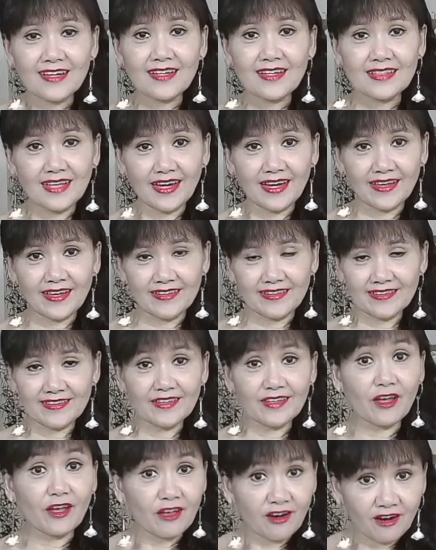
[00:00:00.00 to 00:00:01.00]
like
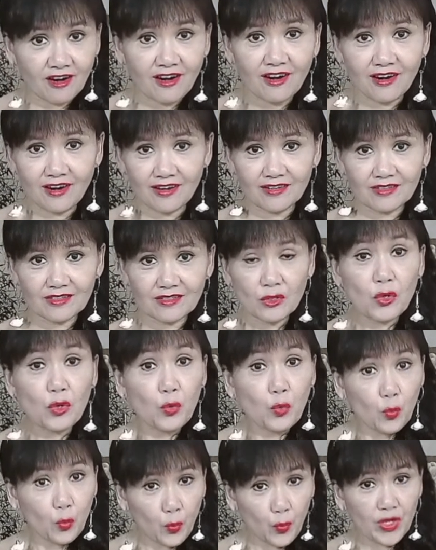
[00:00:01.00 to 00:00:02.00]
a car.
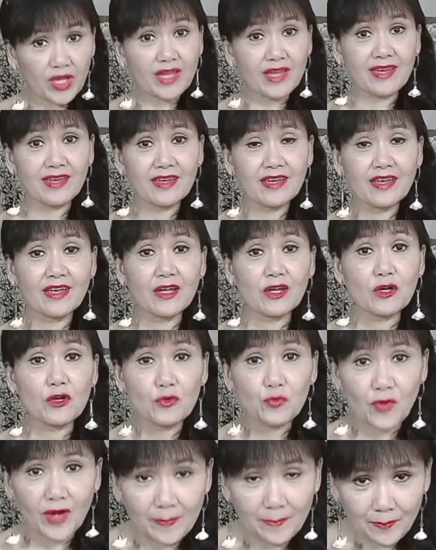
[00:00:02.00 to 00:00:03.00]
We
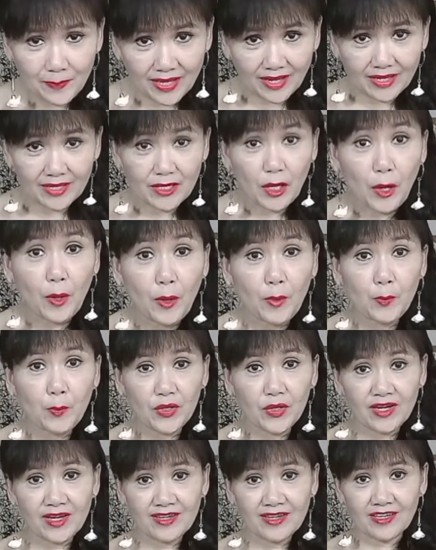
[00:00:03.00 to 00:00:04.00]
run by
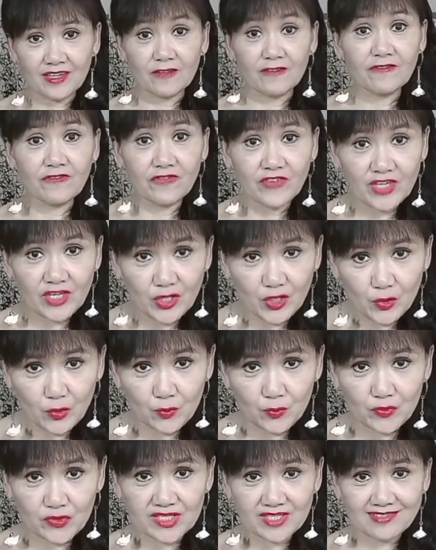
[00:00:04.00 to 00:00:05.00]
burning
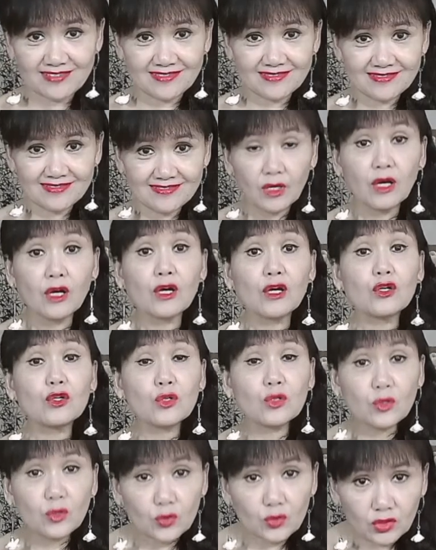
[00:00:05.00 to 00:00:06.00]
fuels.
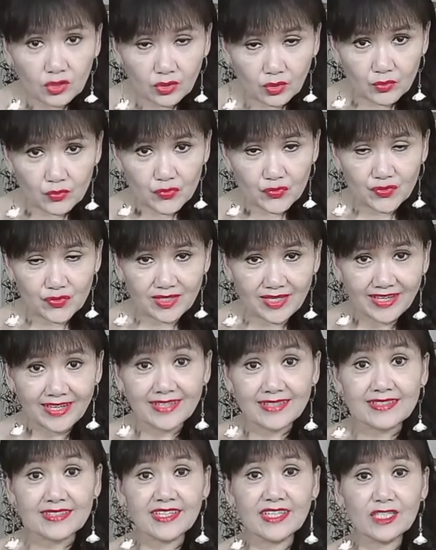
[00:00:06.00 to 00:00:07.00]
Glucose
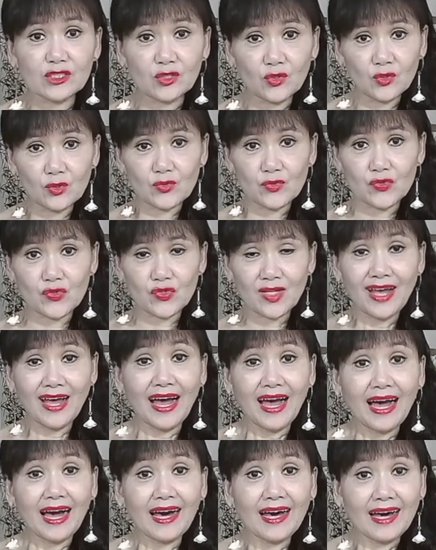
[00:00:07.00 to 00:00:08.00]
and ketones
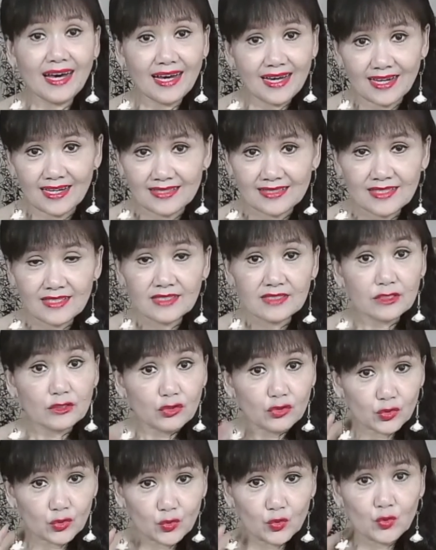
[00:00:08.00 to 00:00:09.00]
are the
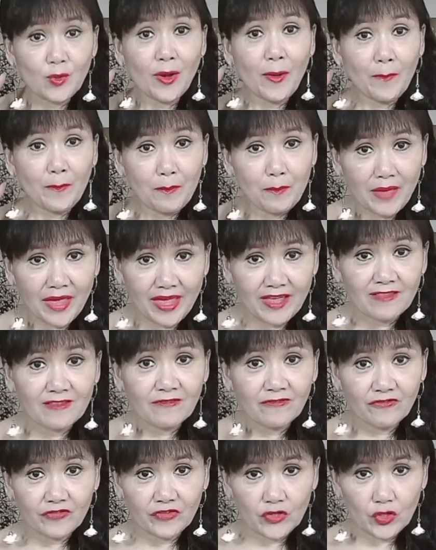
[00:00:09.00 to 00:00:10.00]
two main
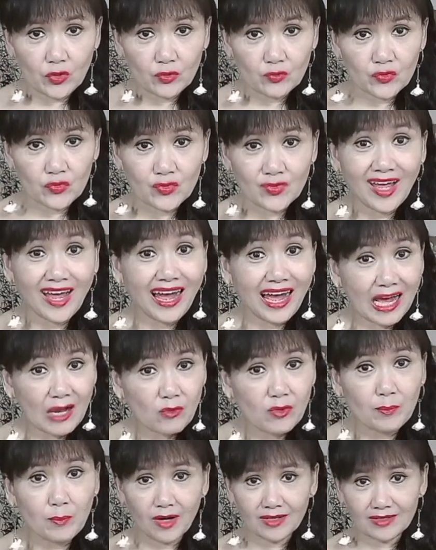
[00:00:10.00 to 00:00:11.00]
fuels our
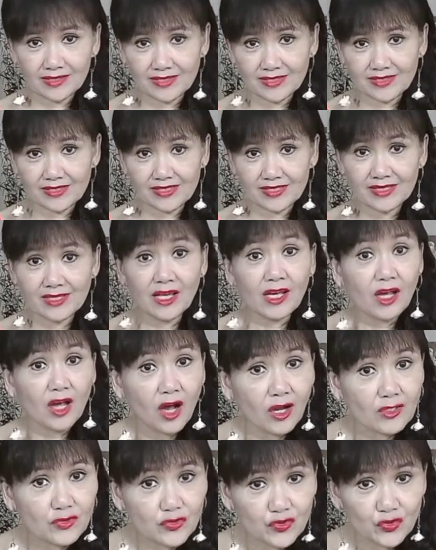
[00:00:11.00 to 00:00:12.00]
bodies
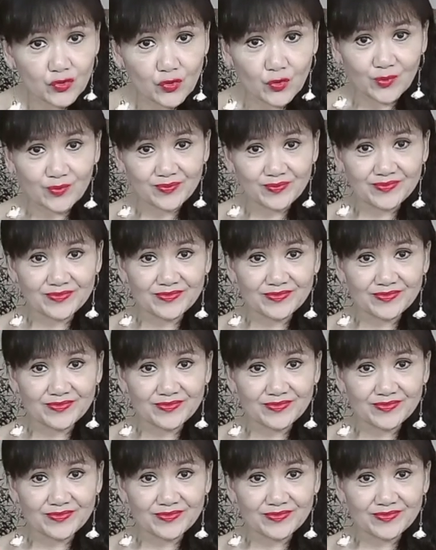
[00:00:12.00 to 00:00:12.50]
consume.